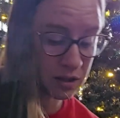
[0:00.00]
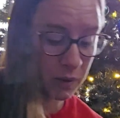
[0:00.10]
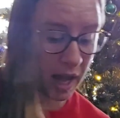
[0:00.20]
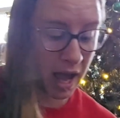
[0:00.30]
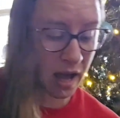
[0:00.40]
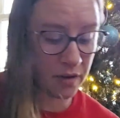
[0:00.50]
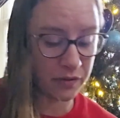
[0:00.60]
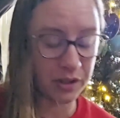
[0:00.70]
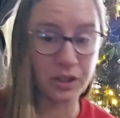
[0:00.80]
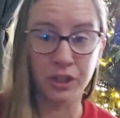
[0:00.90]
we have
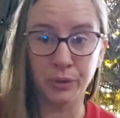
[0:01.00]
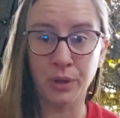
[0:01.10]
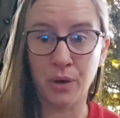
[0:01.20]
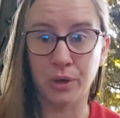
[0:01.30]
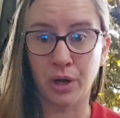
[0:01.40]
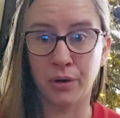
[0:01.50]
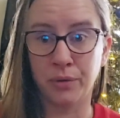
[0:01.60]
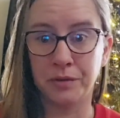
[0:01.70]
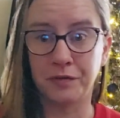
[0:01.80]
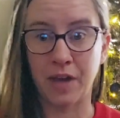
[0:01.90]
the
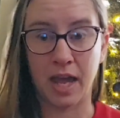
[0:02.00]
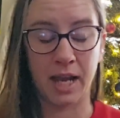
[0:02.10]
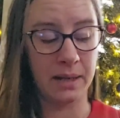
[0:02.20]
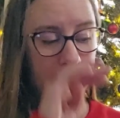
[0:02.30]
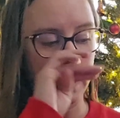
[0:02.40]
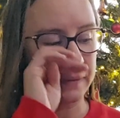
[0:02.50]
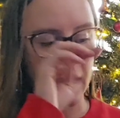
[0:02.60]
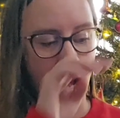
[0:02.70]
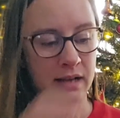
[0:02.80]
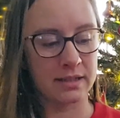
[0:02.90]
Hueloco fade,
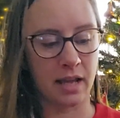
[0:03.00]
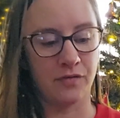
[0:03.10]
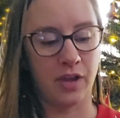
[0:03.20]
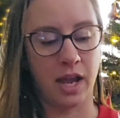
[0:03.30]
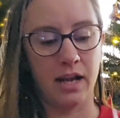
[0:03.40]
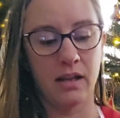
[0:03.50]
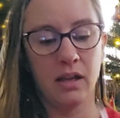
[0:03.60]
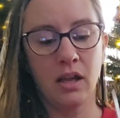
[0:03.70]
the oxide fade.